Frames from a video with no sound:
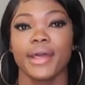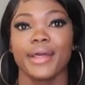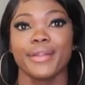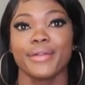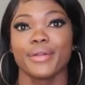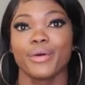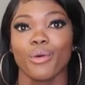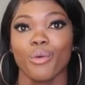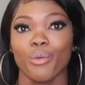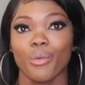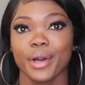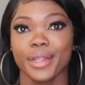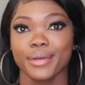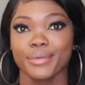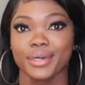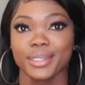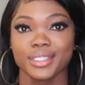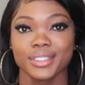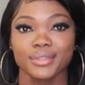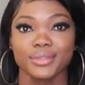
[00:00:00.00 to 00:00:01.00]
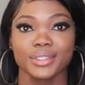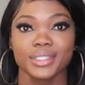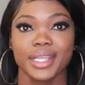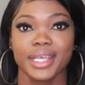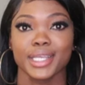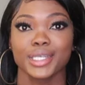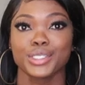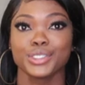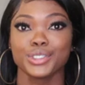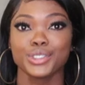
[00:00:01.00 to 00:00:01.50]
I don't know what it was. It was
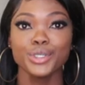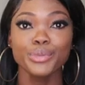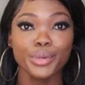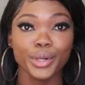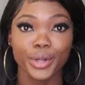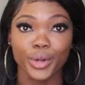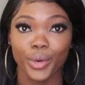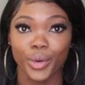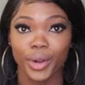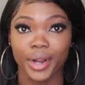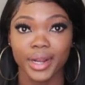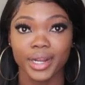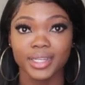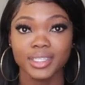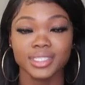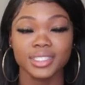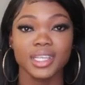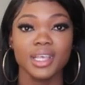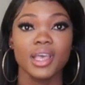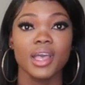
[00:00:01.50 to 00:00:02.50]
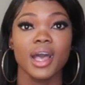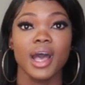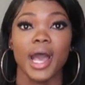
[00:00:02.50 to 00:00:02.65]
like super coarse.